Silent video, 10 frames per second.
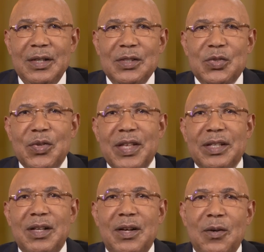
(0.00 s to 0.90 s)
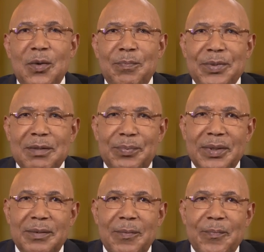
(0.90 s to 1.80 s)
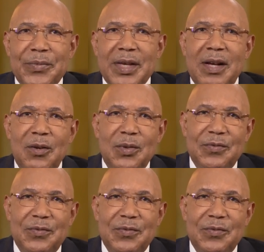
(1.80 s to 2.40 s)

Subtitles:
so that our people, our